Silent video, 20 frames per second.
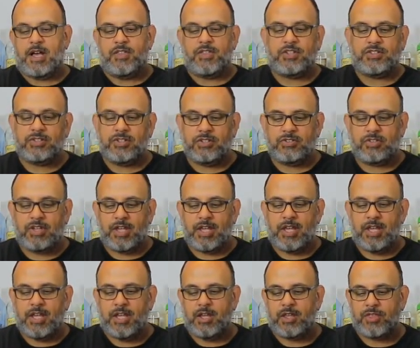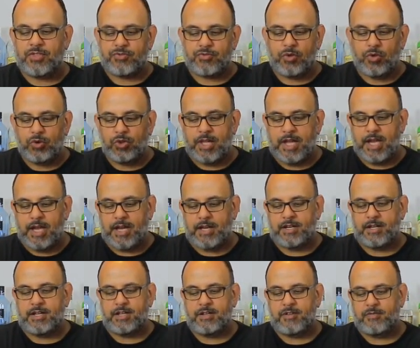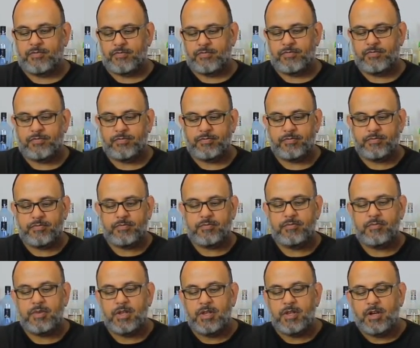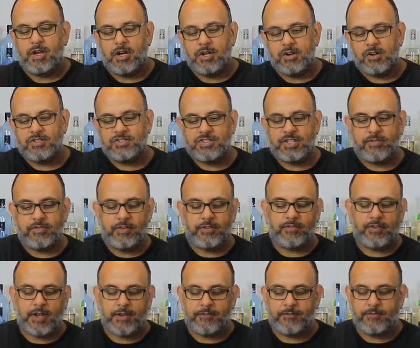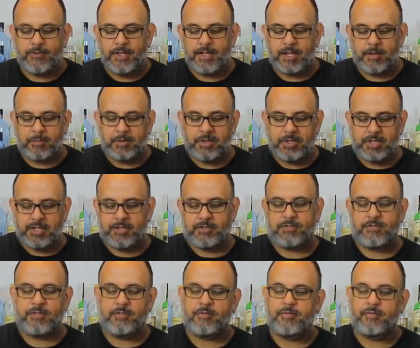This is a throw line, 175 feet, I believe.